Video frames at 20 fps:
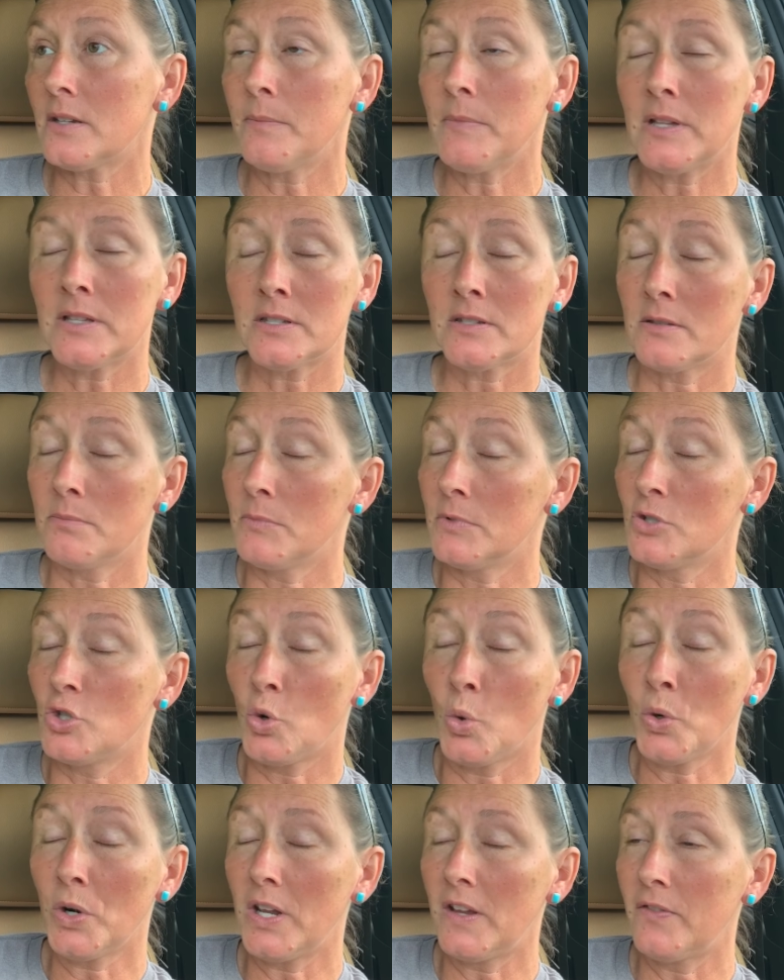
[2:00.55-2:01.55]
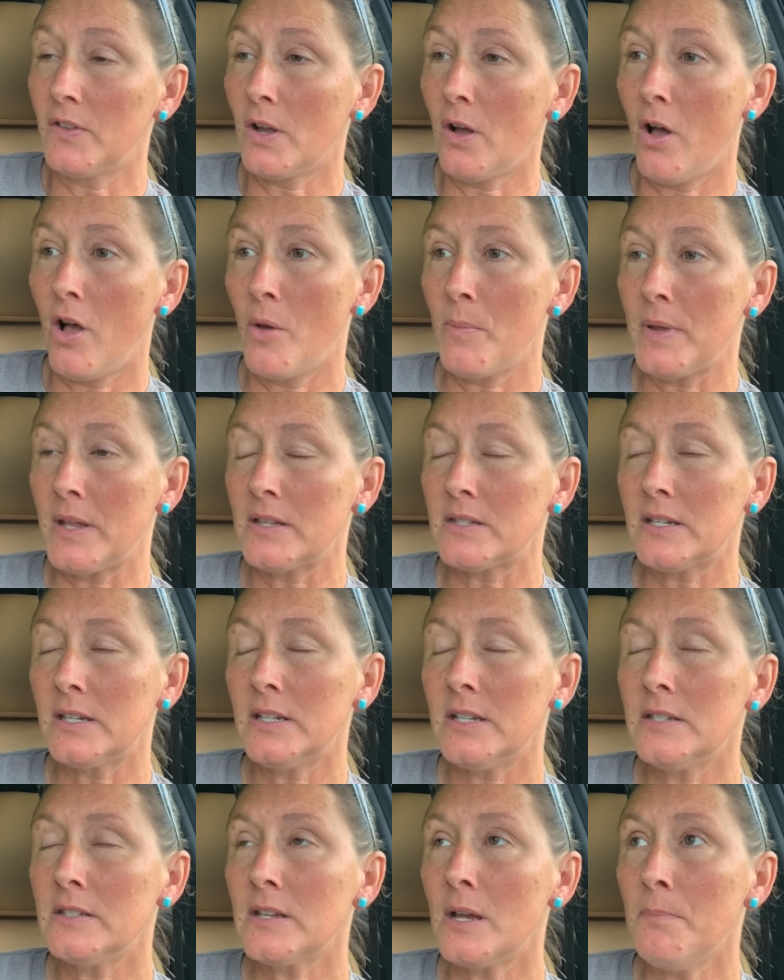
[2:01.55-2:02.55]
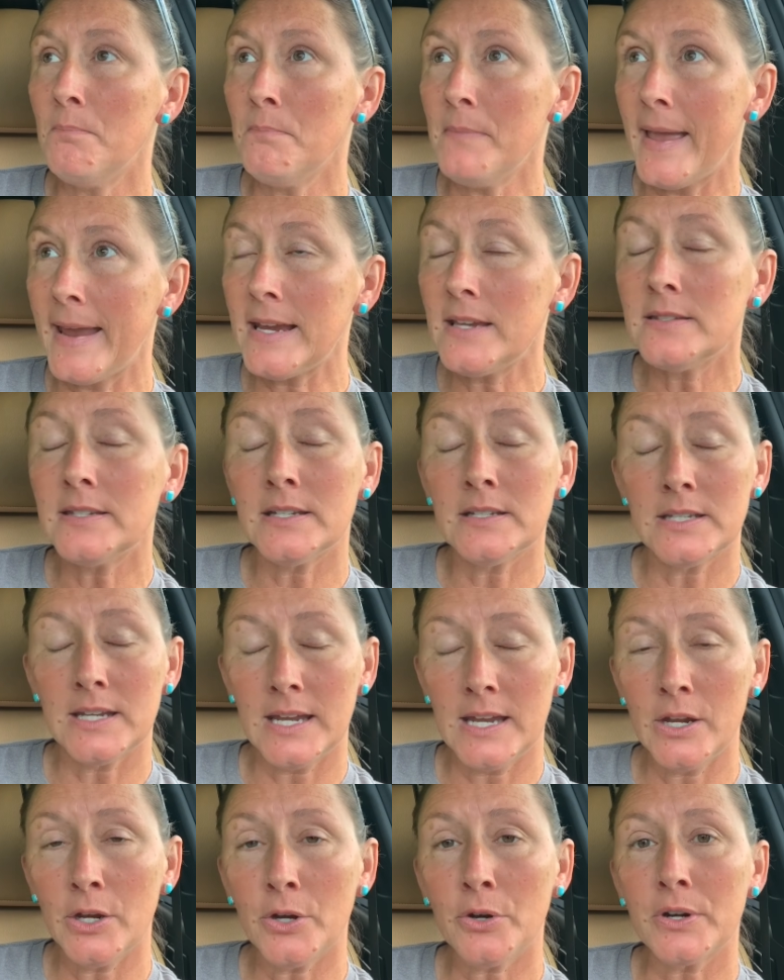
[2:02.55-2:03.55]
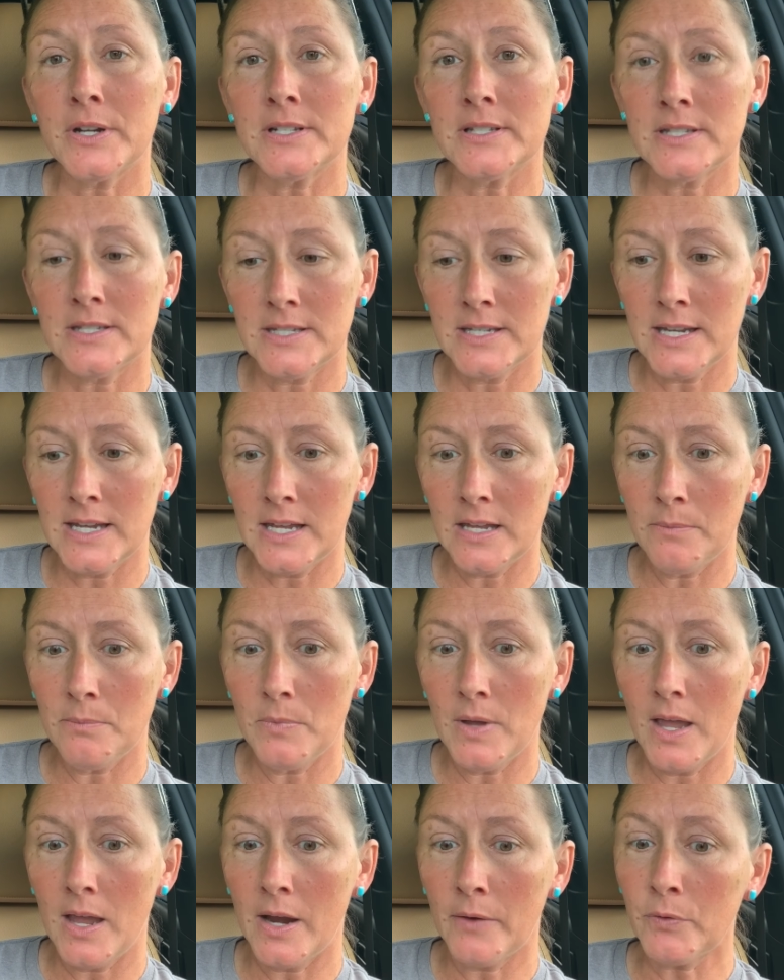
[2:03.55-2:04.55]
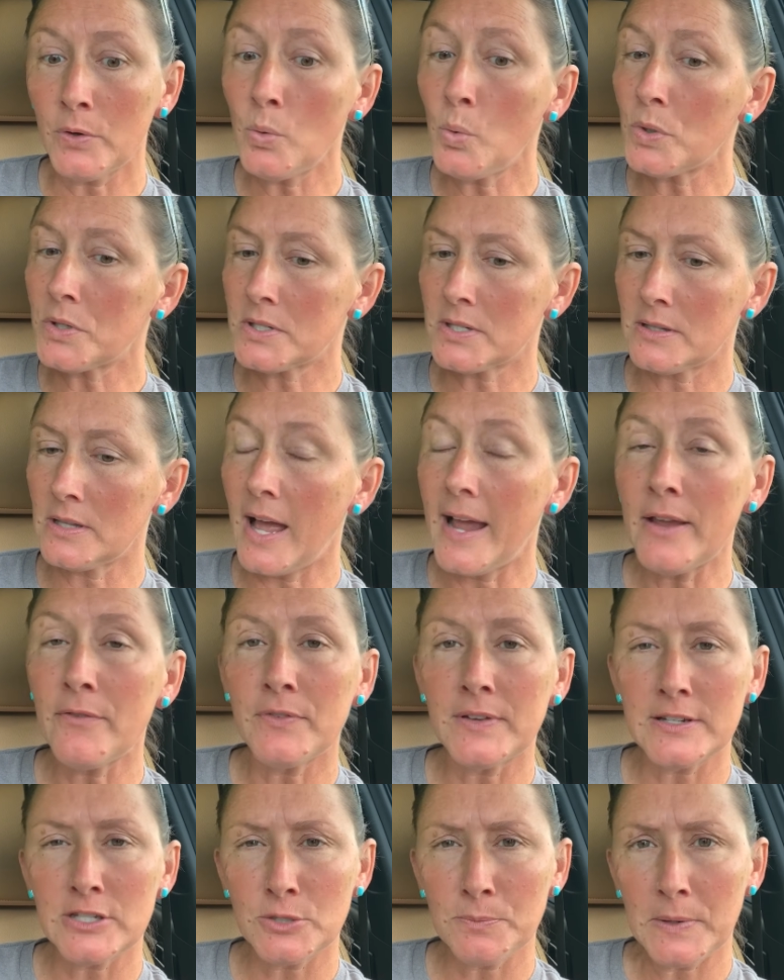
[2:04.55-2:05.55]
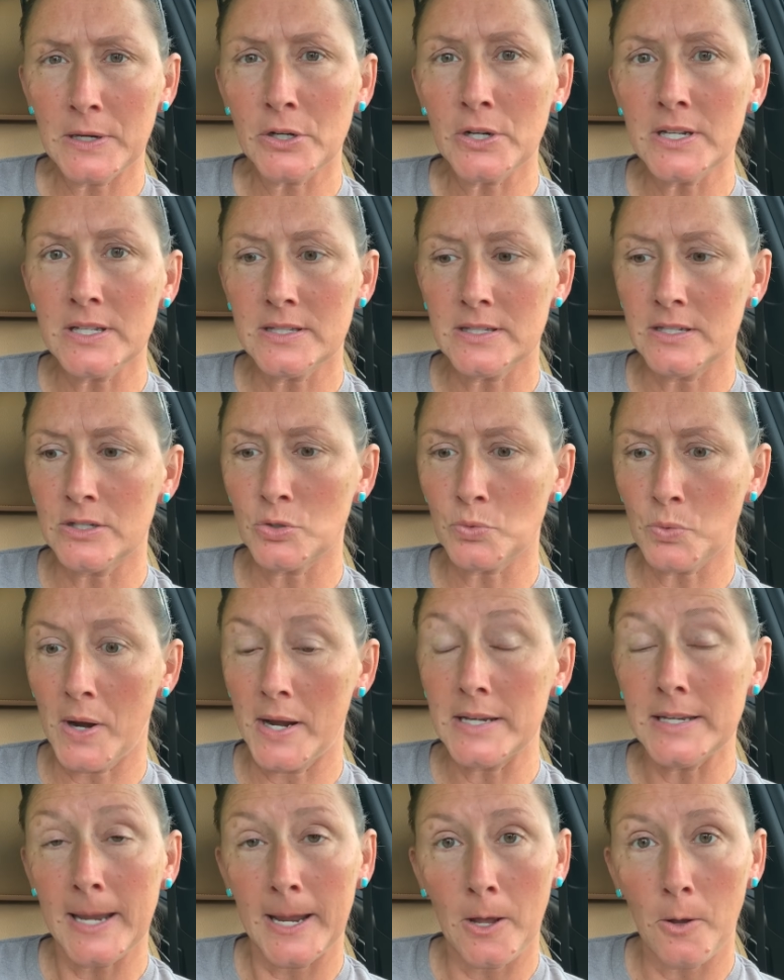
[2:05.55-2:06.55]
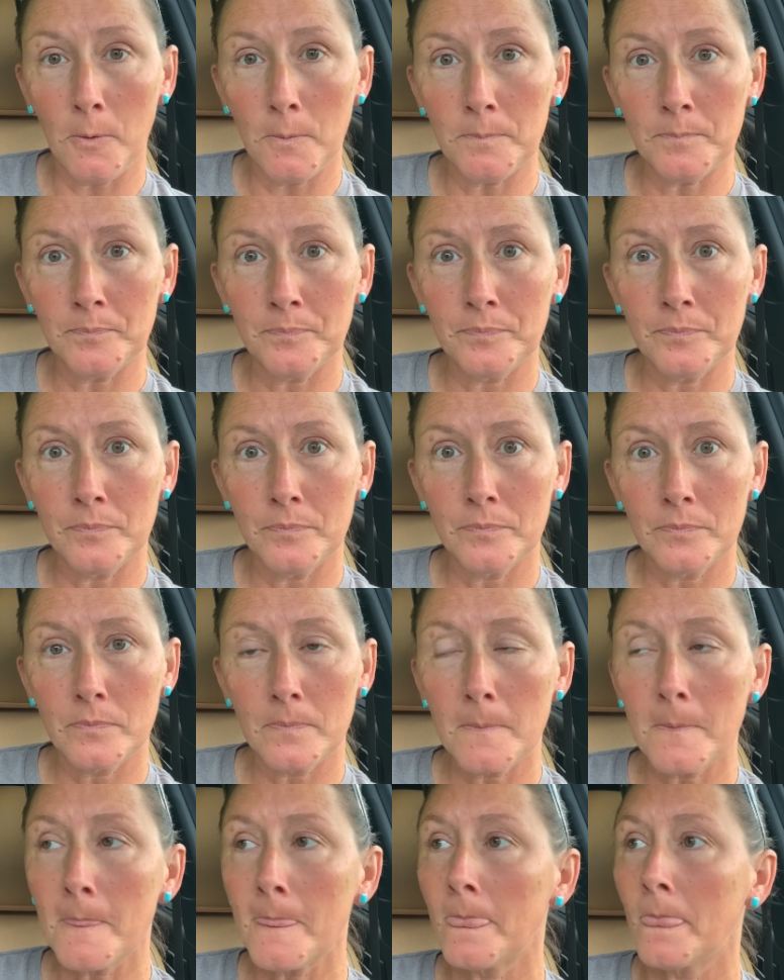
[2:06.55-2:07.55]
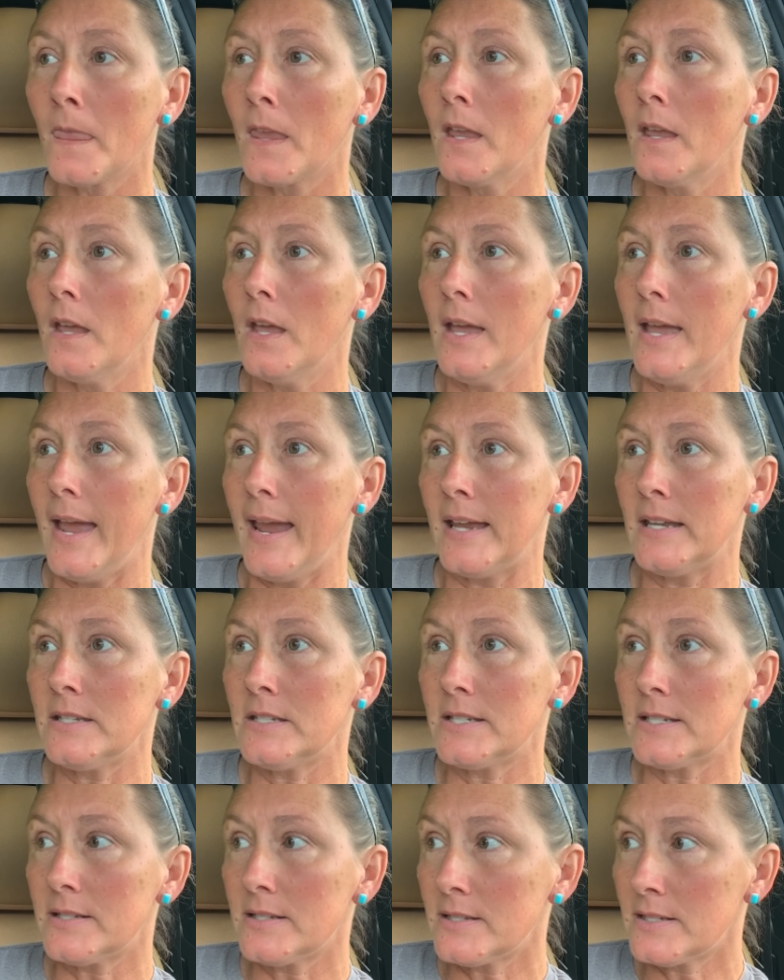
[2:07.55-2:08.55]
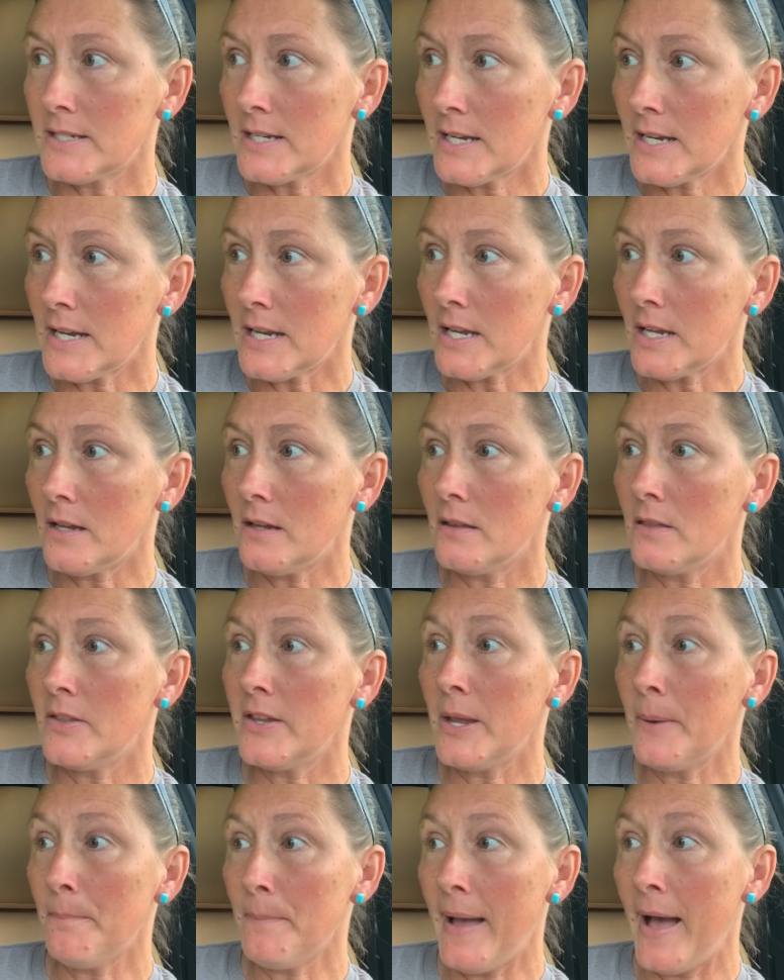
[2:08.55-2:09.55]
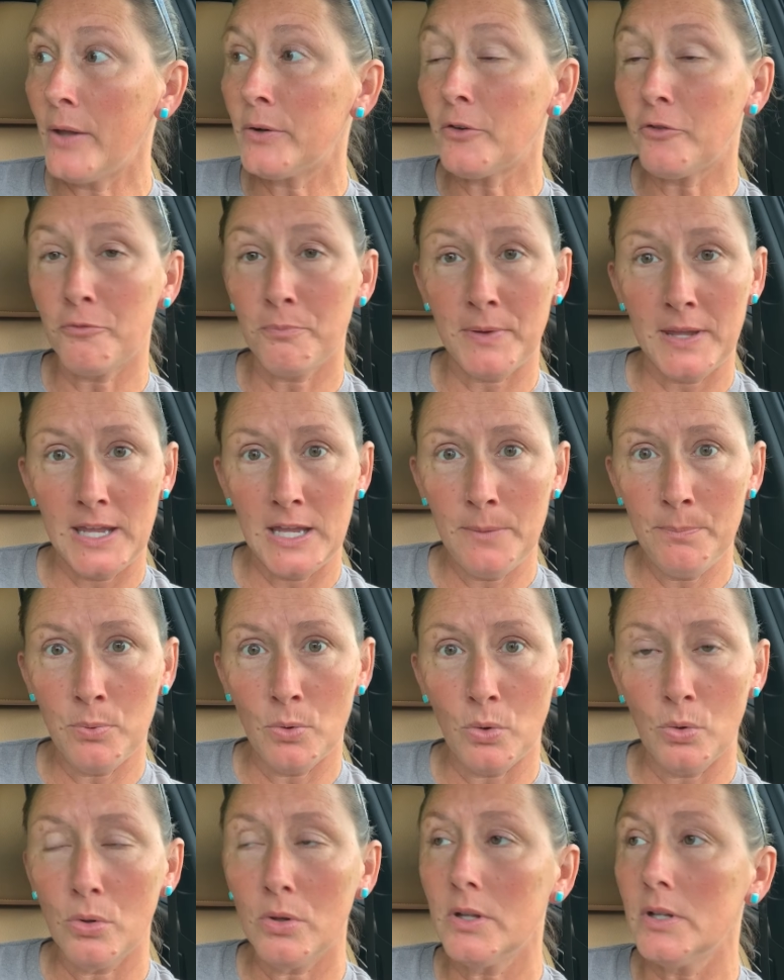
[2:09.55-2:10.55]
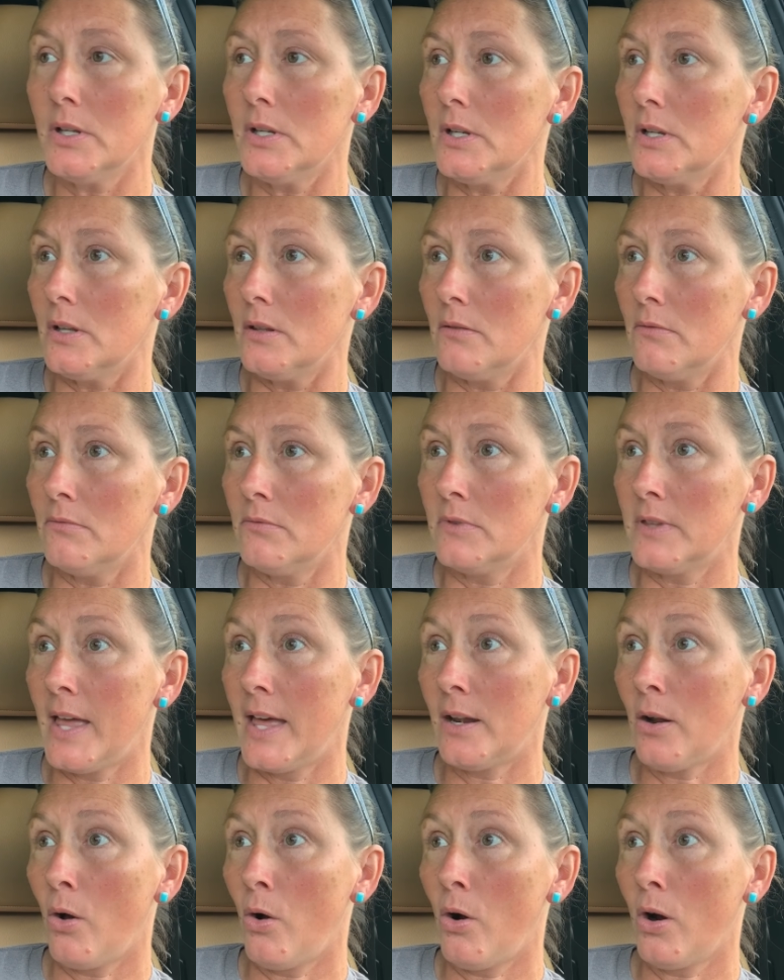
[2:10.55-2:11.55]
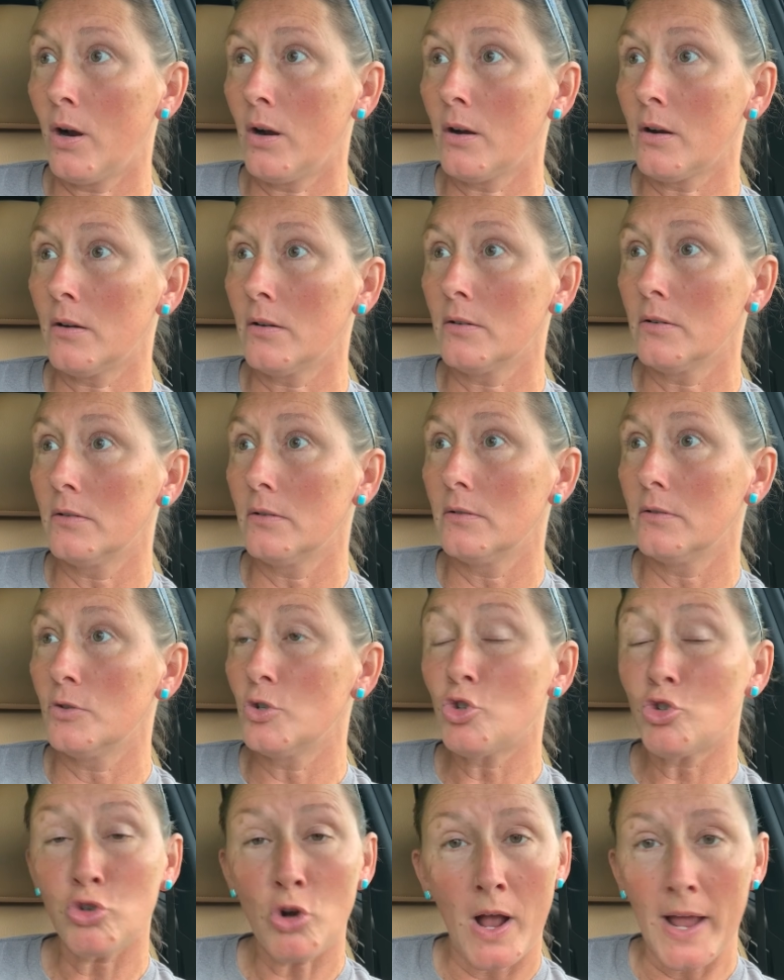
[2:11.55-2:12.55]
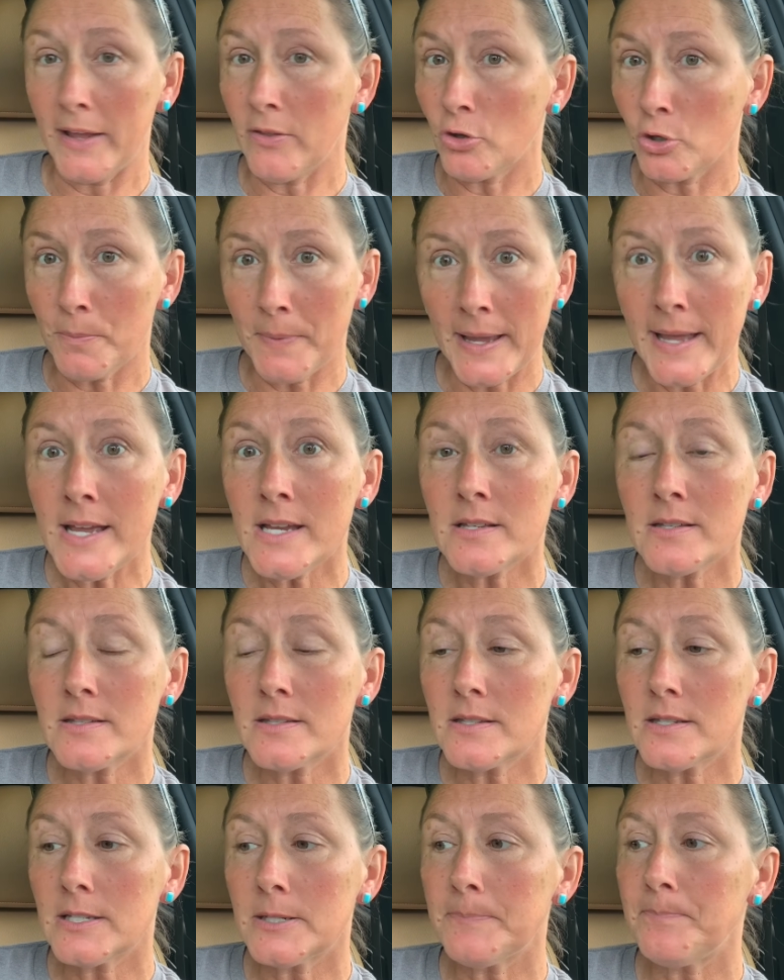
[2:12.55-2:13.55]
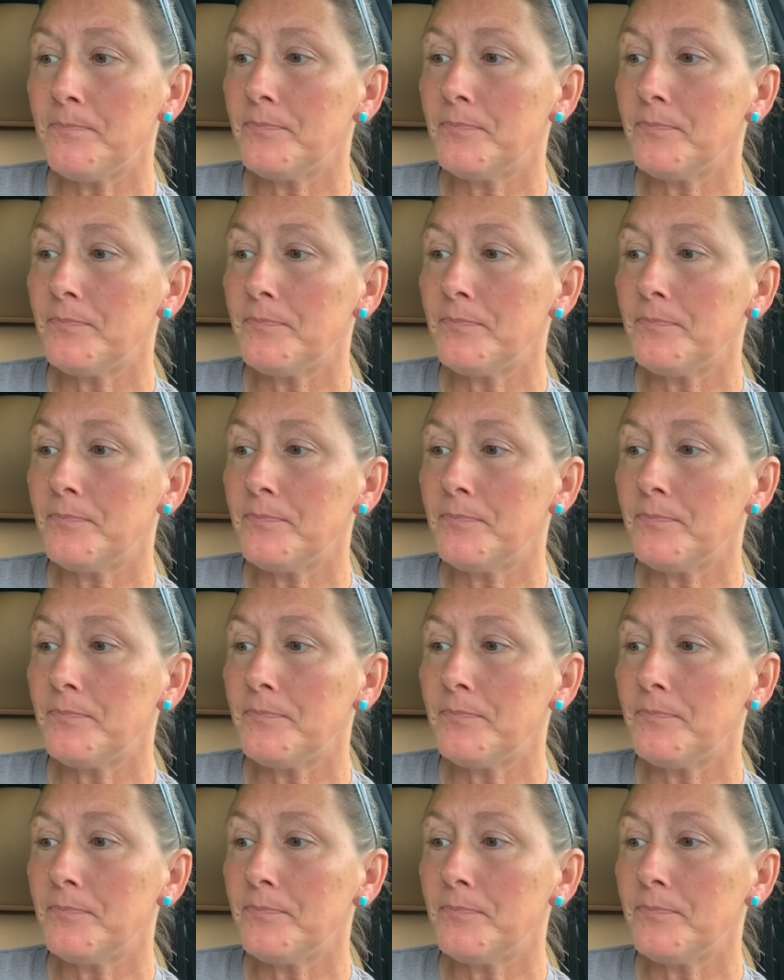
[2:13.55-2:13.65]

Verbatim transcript: mean, it's the majority of the comments. It is amazing to hear and see everyone's life experiences right now. And to see the amount of people that are trying their best.